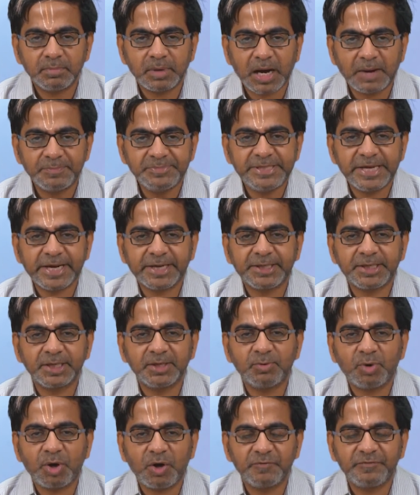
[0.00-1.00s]

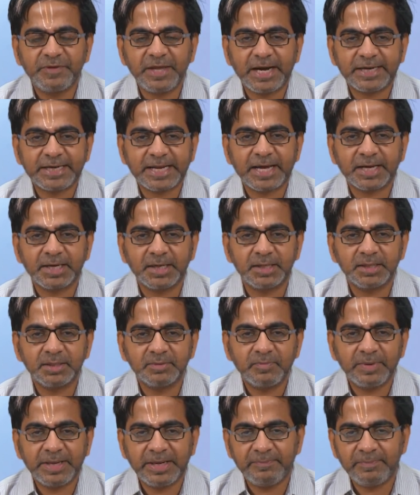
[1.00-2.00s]
objective of the attacker
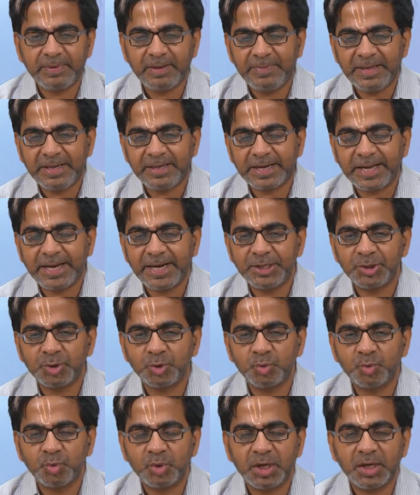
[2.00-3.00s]
maybe trying
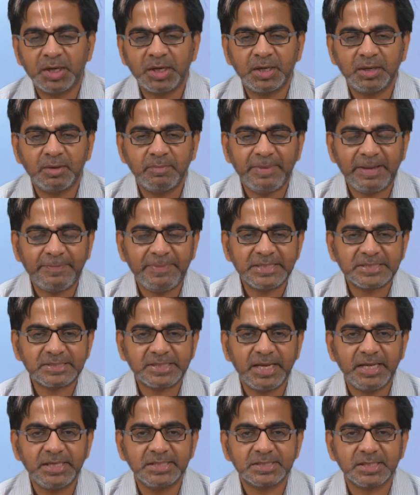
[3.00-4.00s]
to maybe
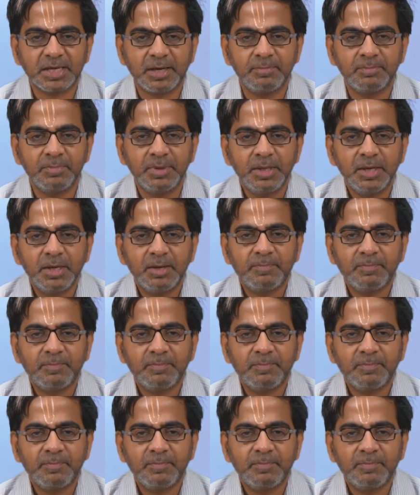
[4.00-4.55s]
steal some